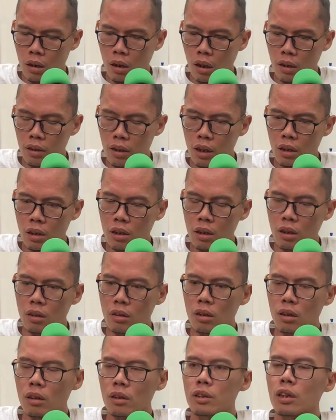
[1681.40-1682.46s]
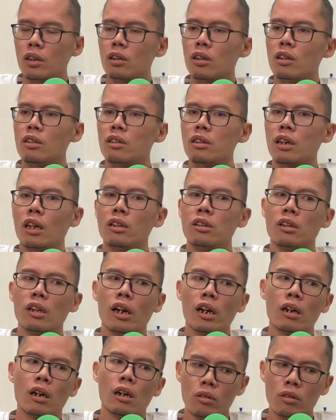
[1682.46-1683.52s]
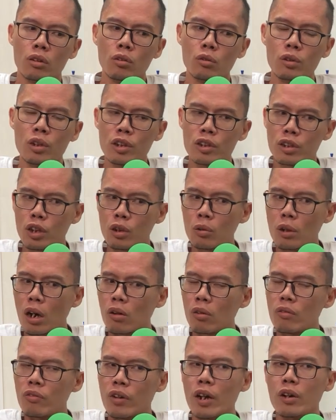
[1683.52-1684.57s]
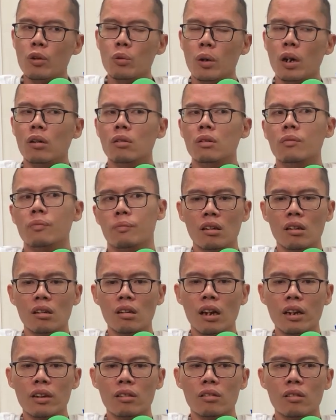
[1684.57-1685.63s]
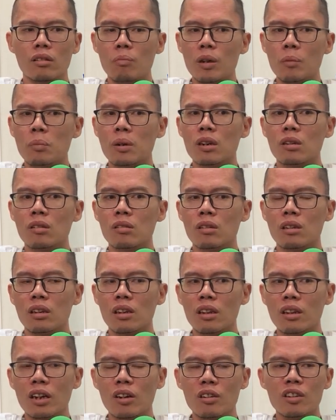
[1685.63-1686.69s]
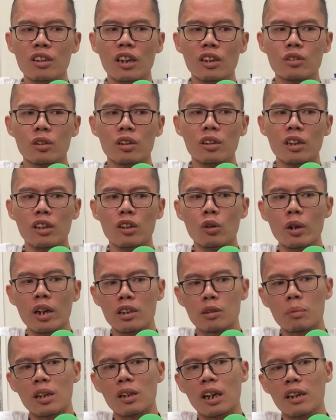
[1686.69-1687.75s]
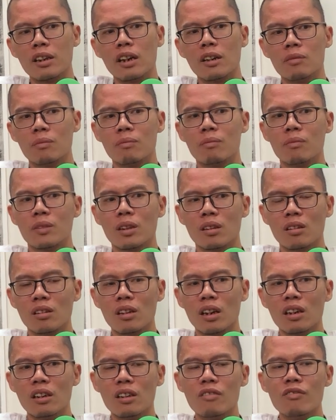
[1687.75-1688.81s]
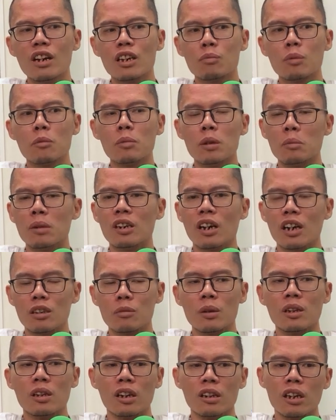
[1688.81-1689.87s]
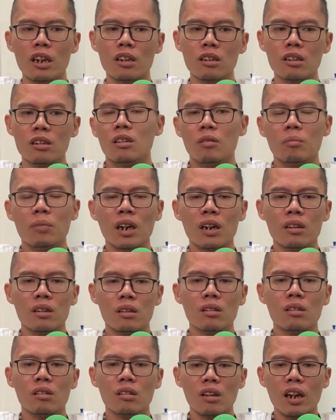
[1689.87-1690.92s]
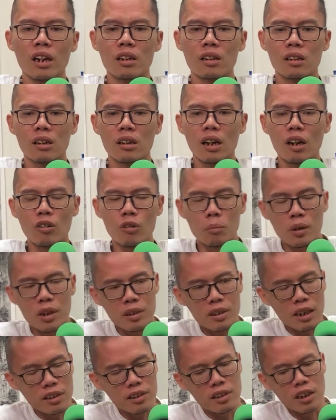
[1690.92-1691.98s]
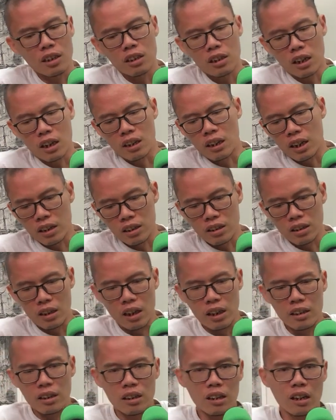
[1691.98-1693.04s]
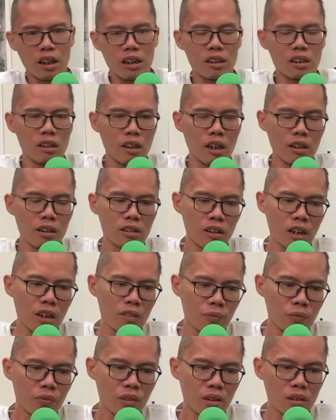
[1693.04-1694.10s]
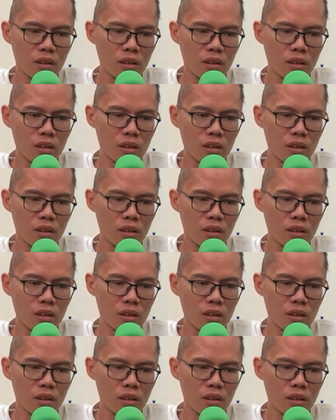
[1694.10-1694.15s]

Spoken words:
I think in a certain sense, like you distill down very well. Like people in our industry, they don't explain like that. Okay, investment people explain like that, but like our brains are synced like that.